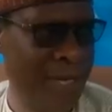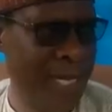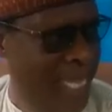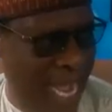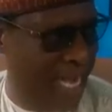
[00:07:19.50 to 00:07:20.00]

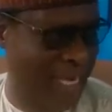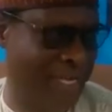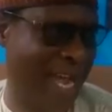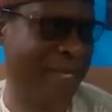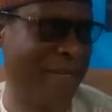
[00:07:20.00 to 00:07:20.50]
here and
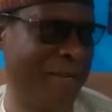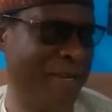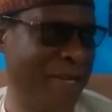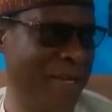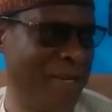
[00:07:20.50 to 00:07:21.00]
there.
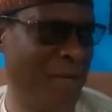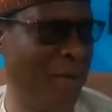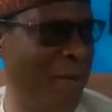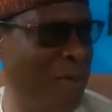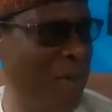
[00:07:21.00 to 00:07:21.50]

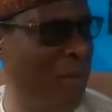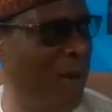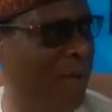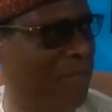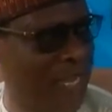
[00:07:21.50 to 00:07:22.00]
So people
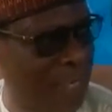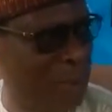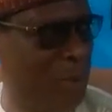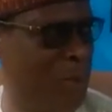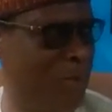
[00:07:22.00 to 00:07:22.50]
have tended to